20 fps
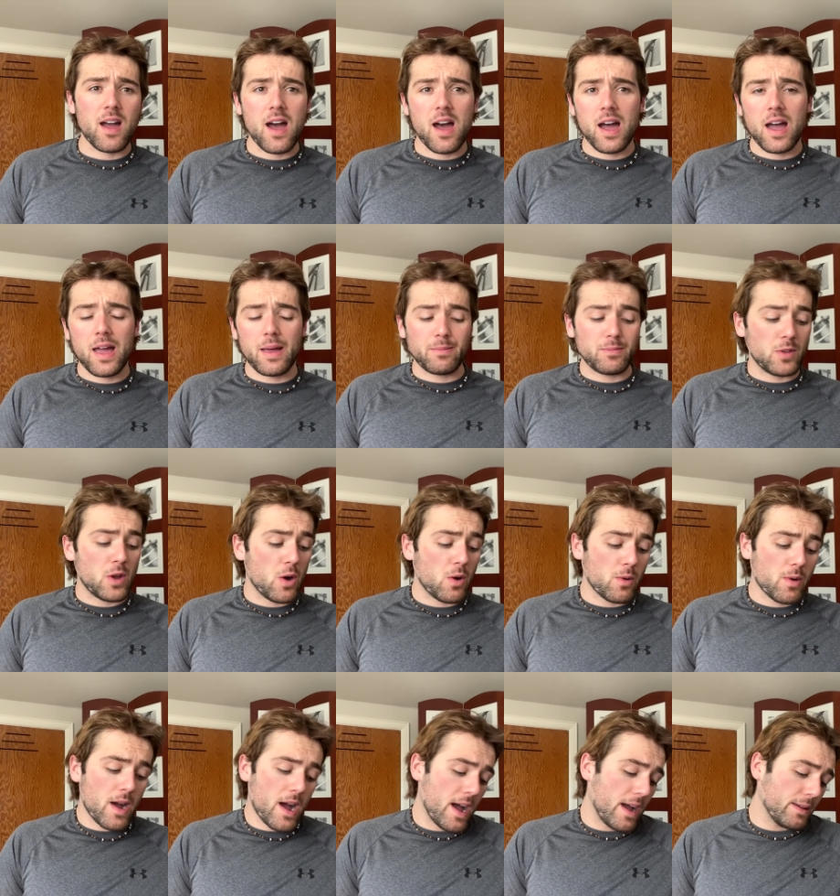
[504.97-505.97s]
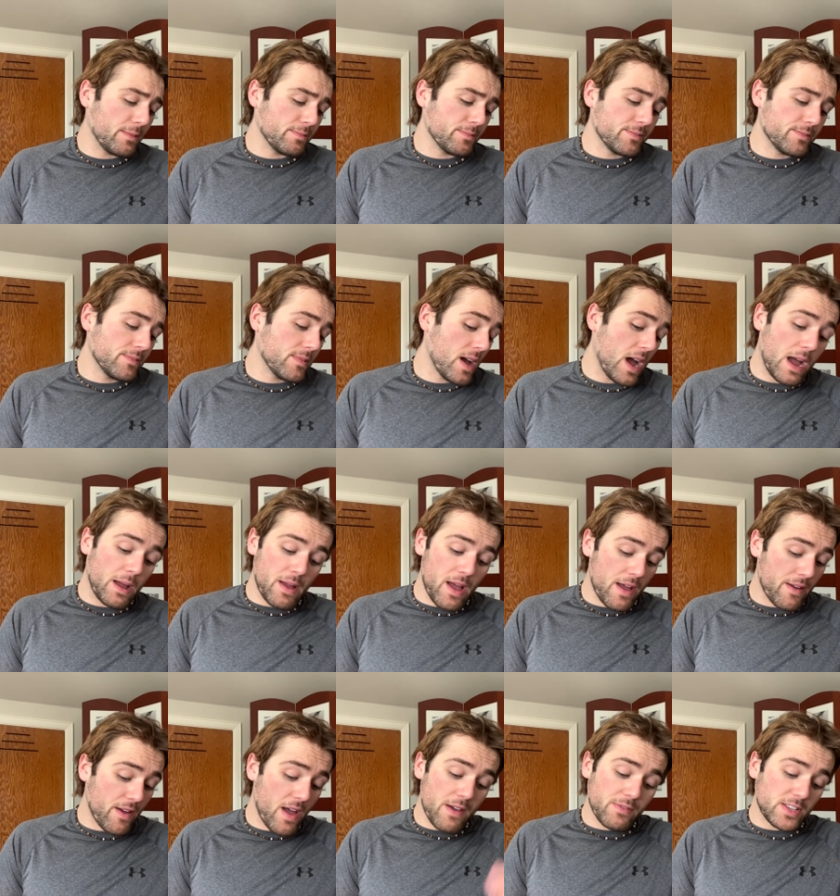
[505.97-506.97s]
I no, I'm I,
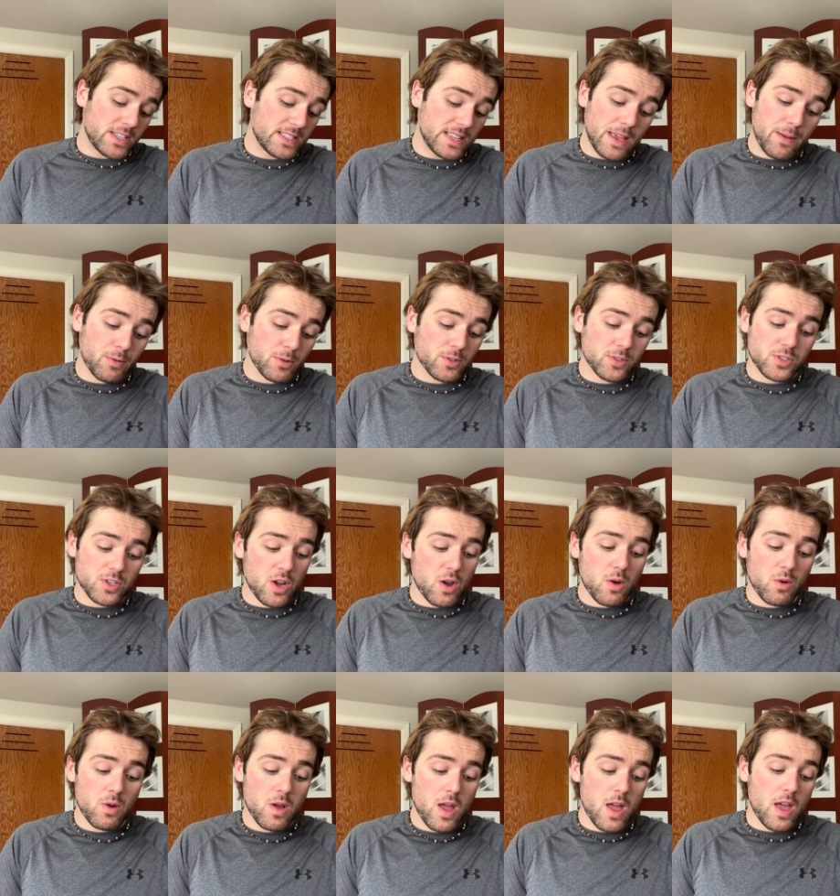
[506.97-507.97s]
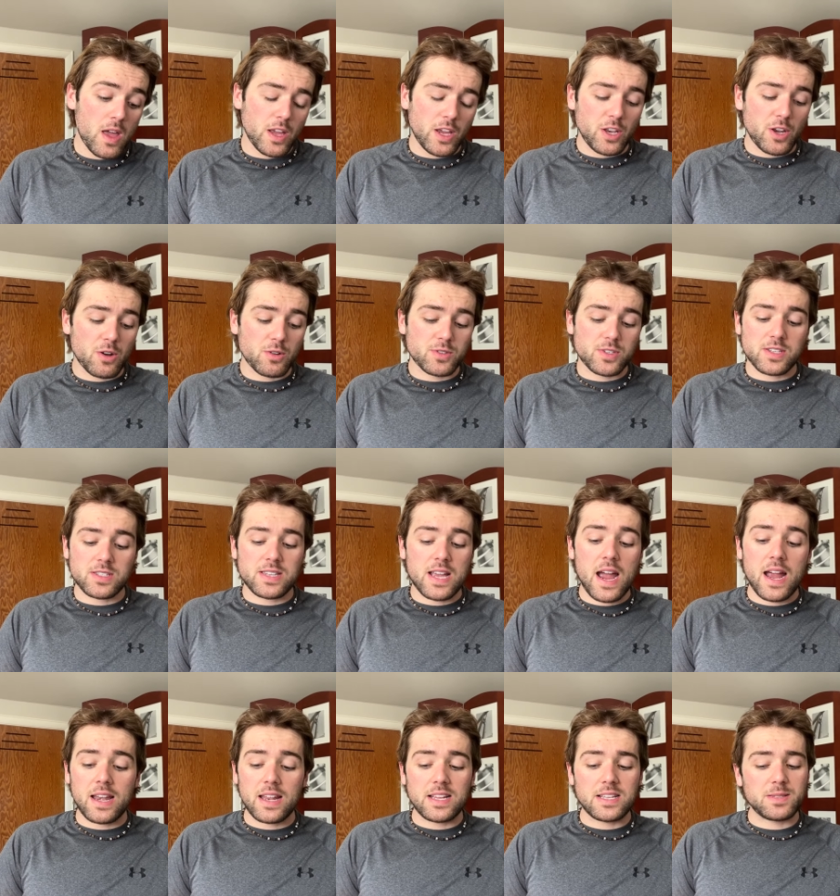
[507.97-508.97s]
I have this label, so you know,
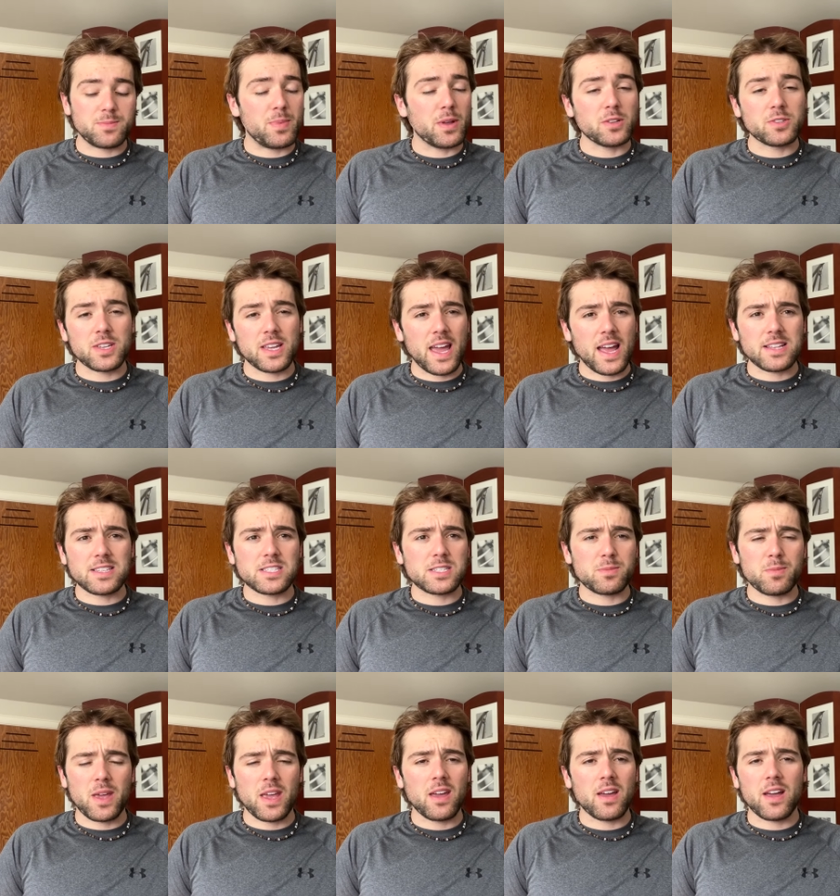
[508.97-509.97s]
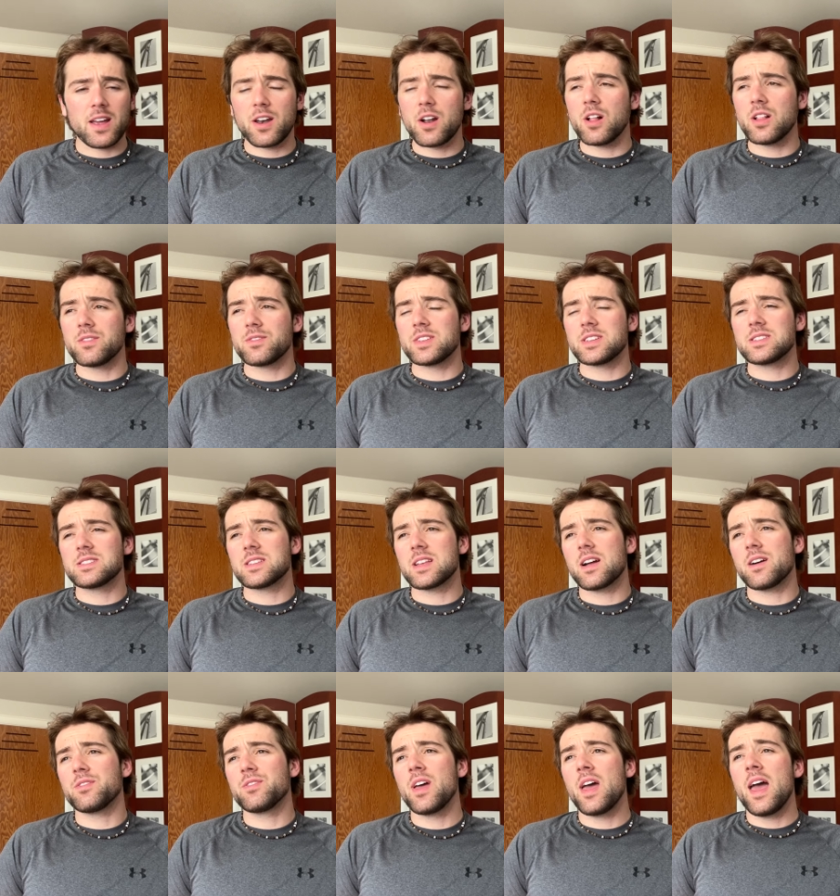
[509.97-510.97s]
society is built against me, and all of this stuff."